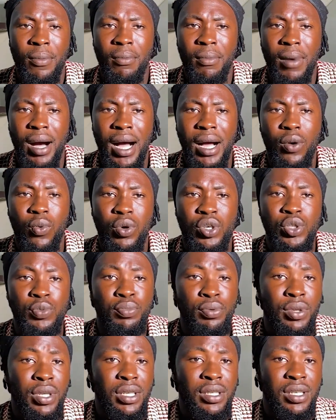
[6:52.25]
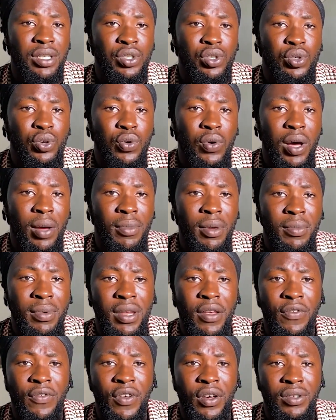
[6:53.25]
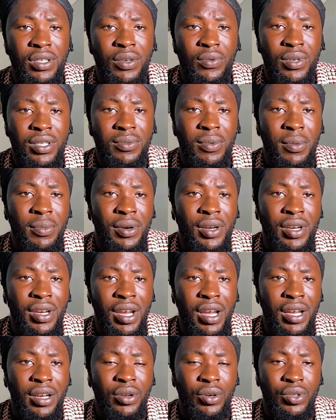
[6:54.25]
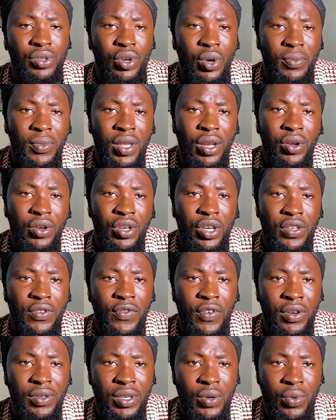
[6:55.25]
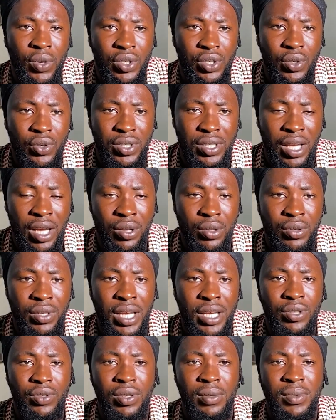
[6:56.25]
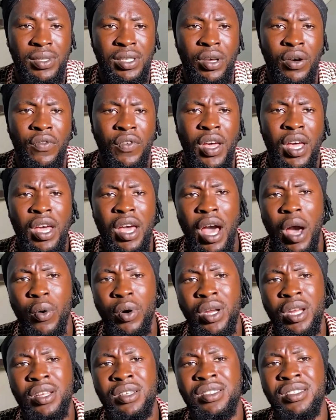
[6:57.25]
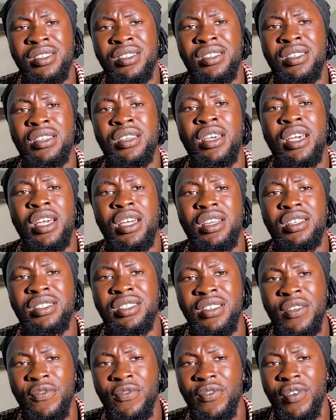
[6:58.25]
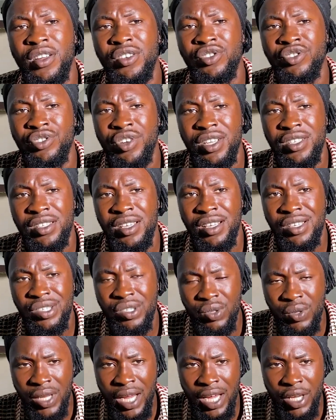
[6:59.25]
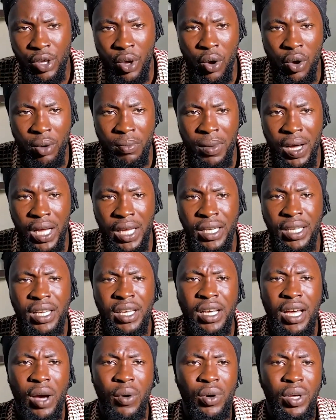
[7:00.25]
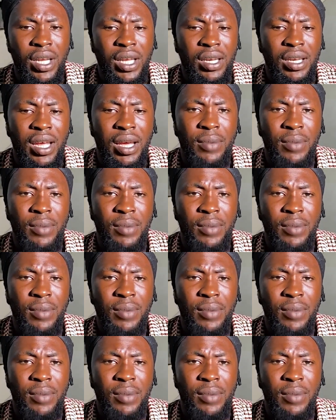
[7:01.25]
Mark was bullied in school, and maybe they felt he was maybe a nerd or something, or just felt he was secluded to himself. I wanted to see a different dress sense to that young man. I wanted